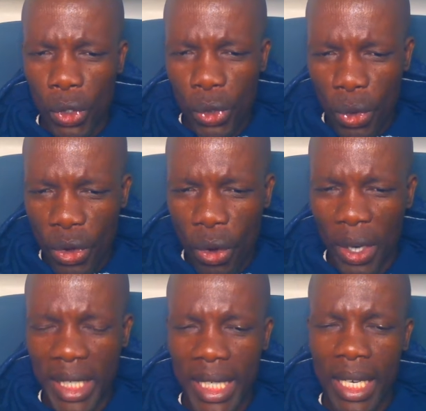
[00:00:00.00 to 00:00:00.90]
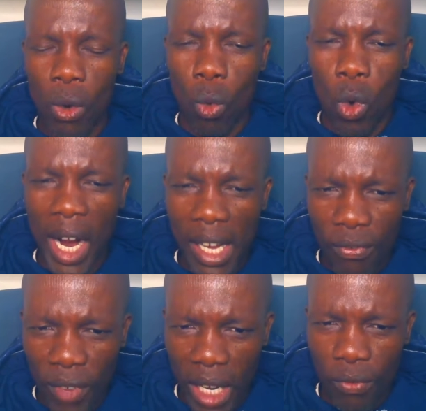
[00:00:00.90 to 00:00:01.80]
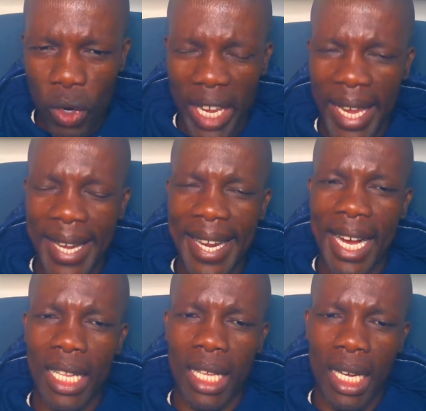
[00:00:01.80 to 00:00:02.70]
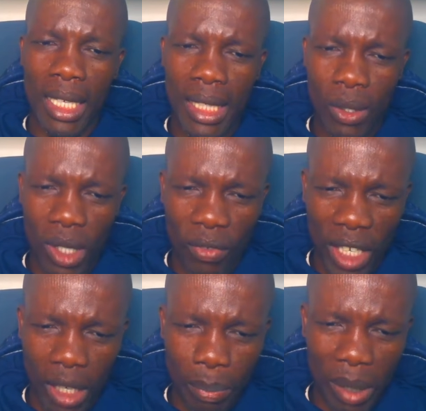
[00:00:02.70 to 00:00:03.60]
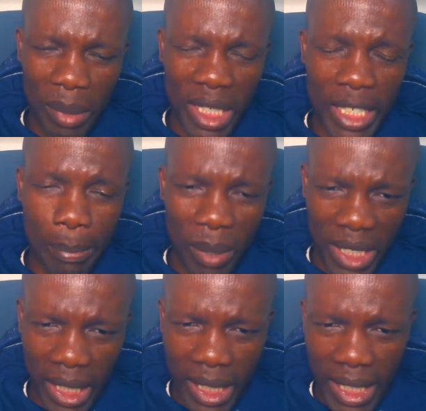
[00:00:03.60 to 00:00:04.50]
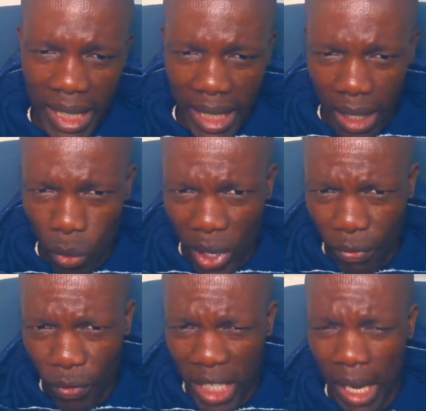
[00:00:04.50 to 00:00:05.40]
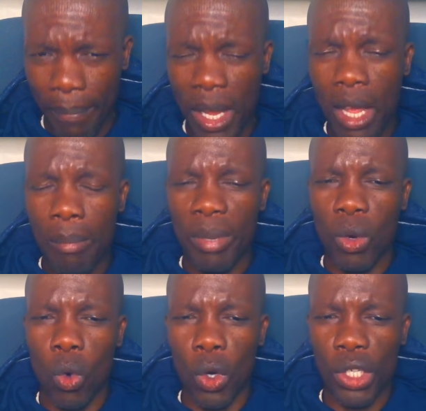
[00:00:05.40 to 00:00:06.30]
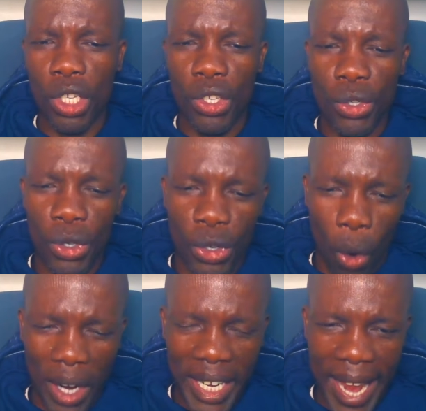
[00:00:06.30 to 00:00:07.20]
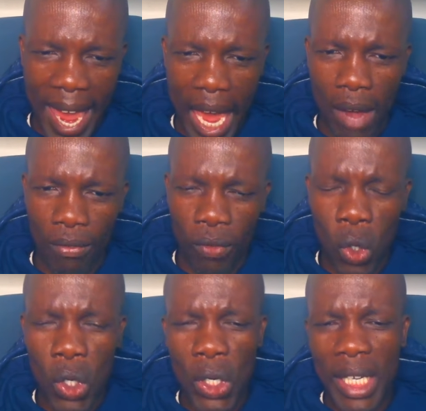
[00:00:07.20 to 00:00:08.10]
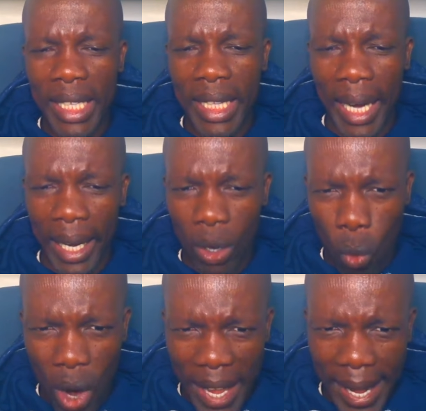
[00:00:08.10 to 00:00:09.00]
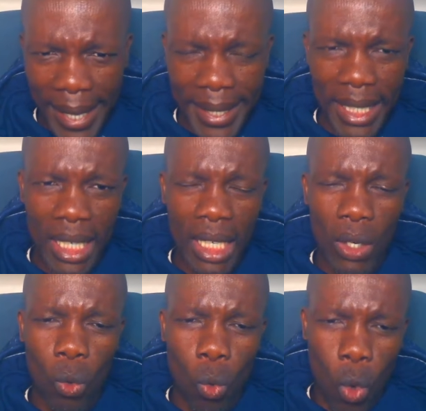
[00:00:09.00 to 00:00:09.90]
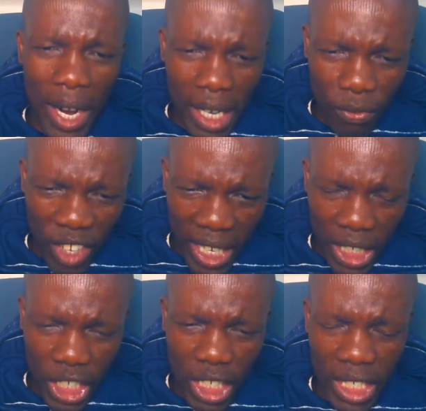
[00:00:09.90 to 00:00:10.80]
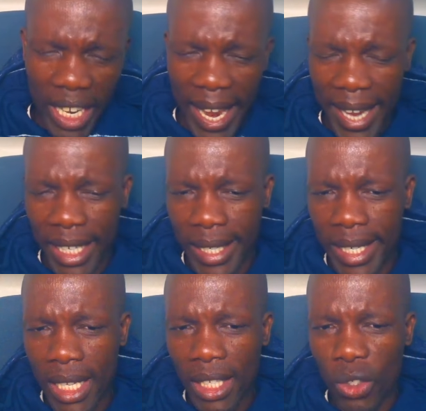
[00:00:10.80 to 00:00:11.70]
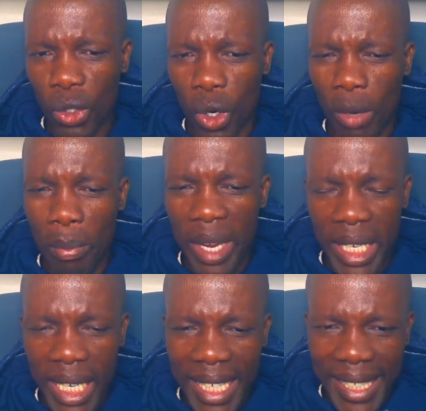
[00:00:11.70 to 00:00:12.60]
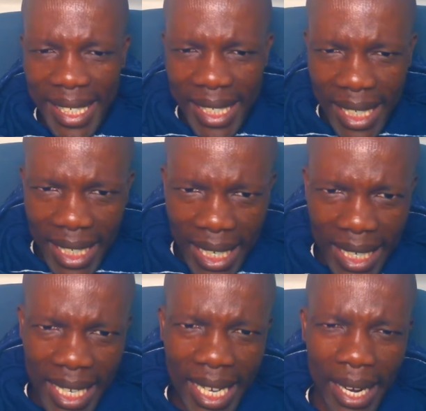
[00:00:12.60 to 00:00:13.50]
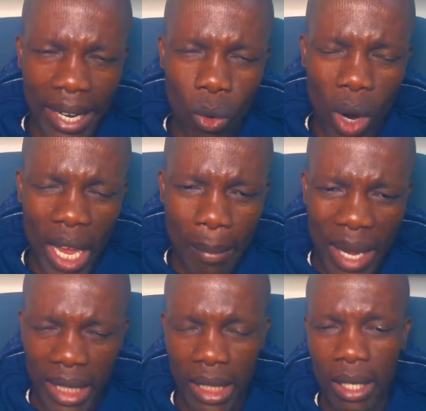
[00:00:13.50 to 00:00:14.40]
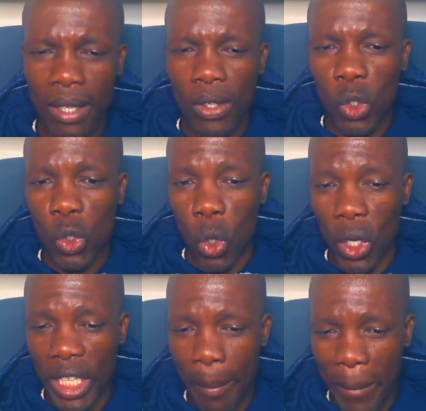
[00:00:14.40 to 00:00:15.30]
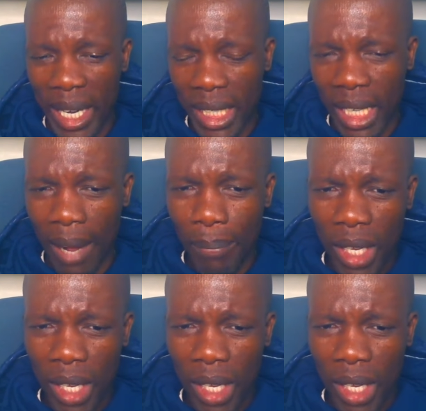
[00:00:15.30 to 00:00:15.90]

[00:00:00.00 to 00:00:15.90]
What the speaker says: do not qualify for any other South African permit, especially the general work visa, because you don't have the required qualifications and you don't meet certain requirements. So the minister,